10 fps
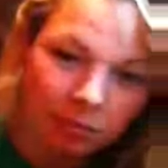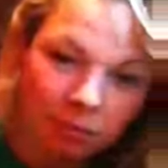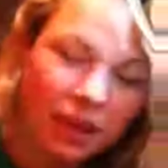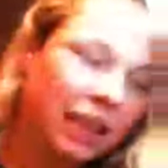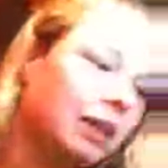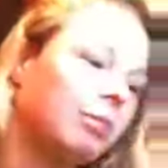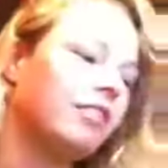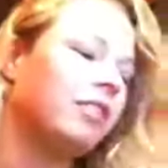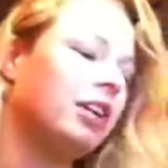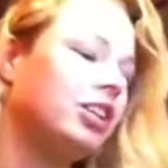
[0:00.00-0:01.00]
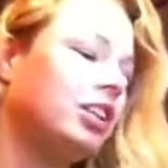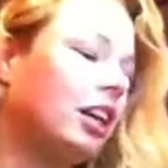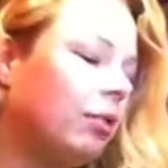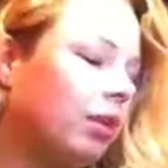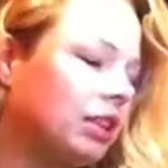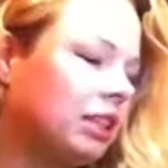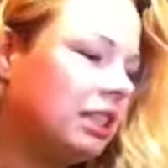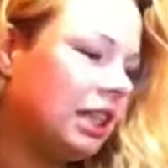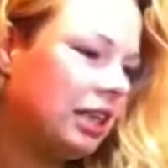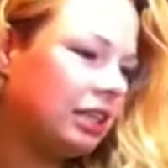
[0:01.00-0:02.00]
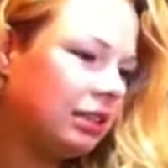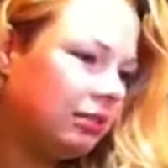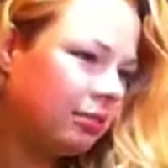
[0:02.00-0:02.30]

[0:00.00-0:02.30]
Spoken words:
bead in my foundation, and I want to see it.